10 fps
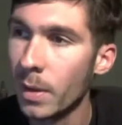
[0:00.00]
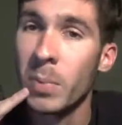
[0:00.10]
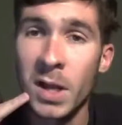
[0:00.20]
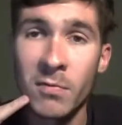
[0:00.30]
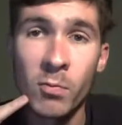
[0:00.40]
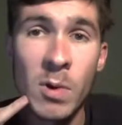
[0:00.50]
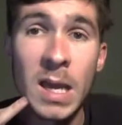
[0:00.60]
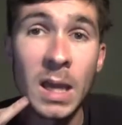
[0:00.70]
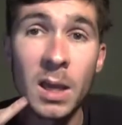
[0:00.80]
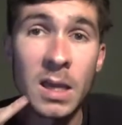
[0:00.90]
But if
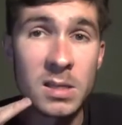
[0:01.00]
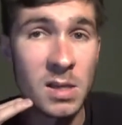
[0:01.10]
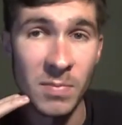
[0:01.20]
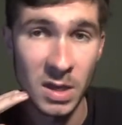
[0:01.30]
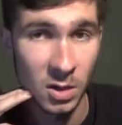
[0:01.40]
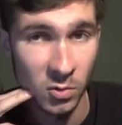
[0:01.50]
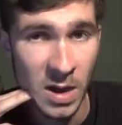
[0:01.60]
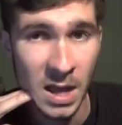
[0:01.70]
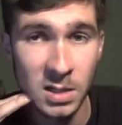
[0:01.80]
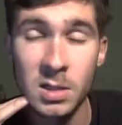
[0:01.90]
we get something
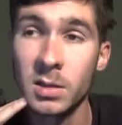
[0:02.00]
incorrect,